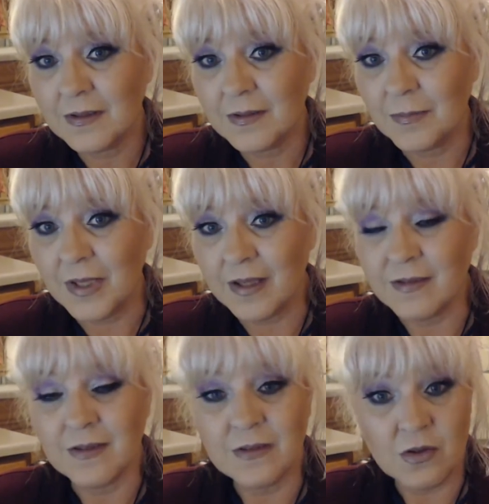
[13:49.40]
Because
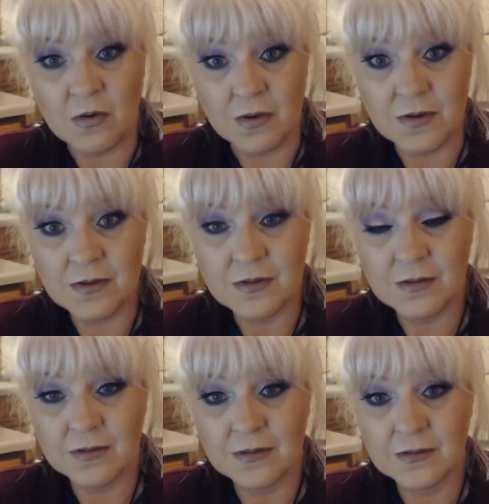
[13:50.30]
it's yours
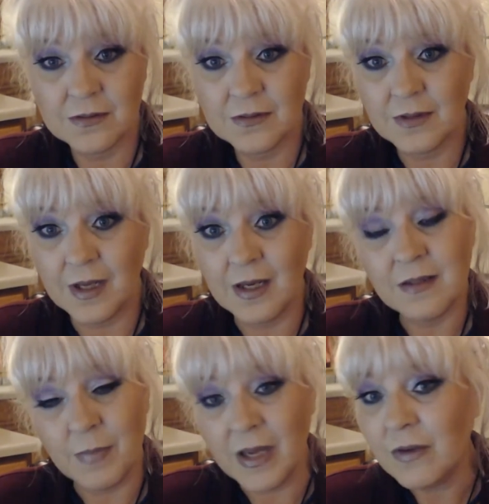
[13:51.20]
and it's
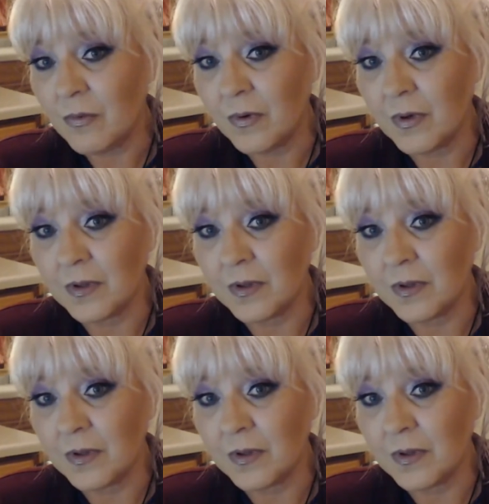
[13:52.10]
paid for.